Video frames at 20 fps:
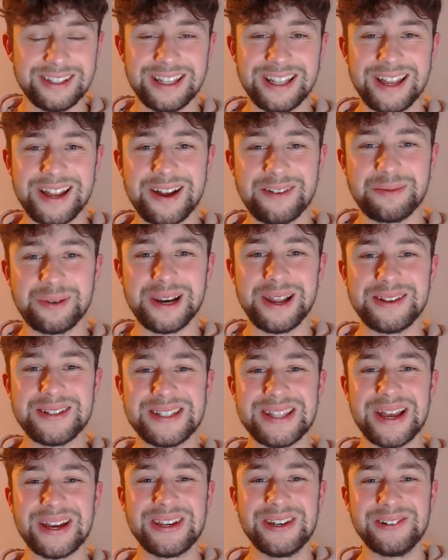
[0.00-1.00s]
I pronounced
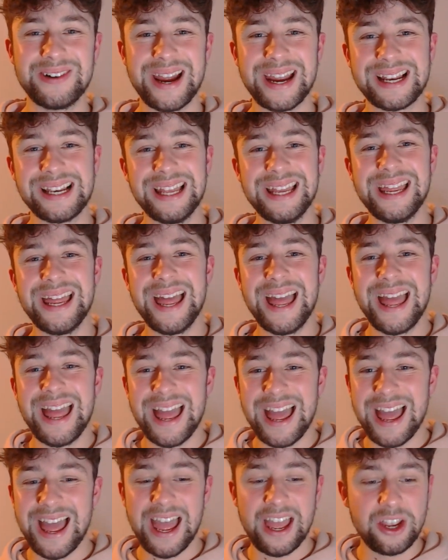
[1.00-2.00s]
that correctly.
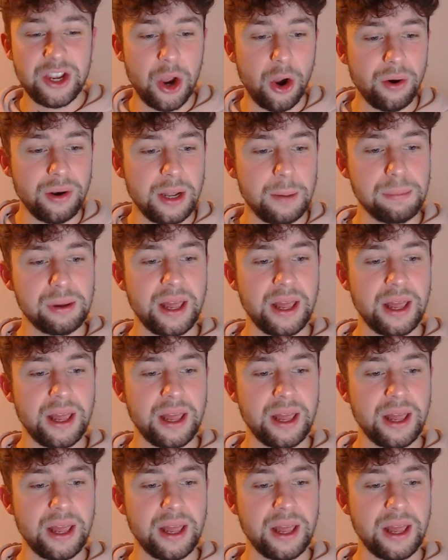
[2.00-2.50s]
Currently